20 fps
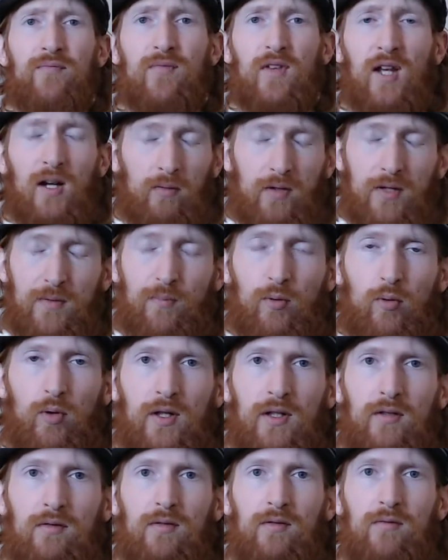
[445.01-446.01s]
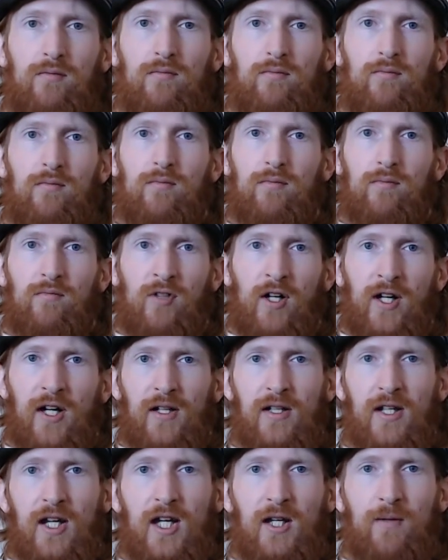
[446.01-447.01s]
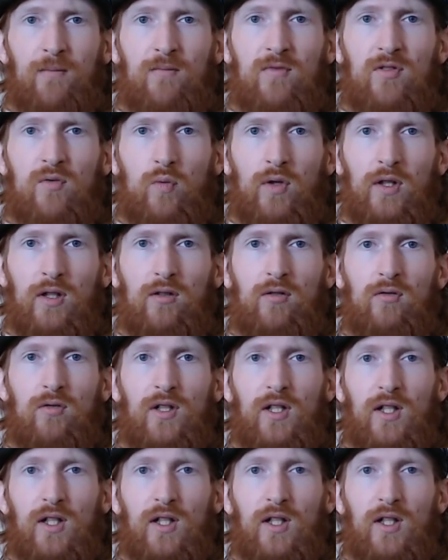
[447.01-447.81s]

At which point, Riot Games will